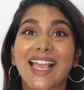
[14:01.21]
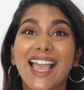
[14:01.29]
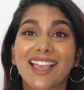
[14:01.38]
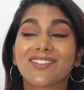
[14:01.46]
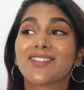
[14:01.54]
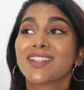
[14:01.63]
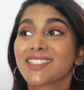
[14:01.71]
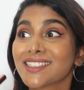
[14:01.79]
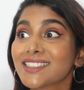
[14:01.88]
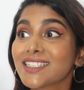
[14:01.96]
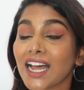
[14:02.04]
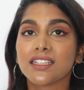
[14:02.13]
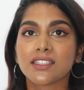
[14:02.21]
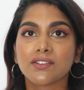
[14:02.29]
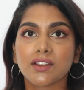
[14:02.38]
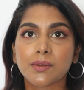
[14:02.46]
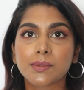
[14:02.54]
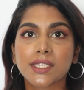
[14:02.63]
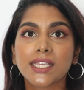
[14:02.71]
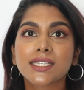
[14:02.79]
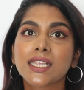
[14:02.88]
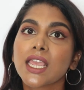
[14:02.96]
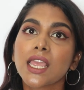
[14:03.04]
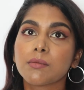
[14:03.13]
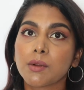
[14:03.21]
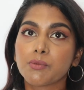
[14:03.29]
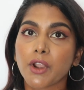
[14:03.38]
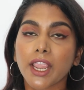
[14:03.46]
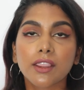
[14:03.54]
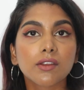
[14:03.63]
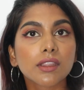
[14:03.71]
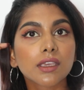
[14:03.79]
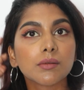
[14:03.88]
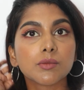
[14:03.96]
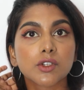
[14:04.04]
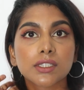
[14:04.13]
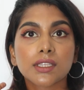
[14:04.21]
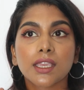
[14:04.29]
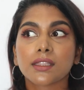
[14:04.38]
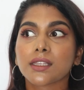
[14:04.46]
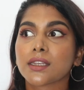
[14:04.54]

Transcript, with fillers: I have tons of lipsticks. I'm not bragging anything, I'm just saying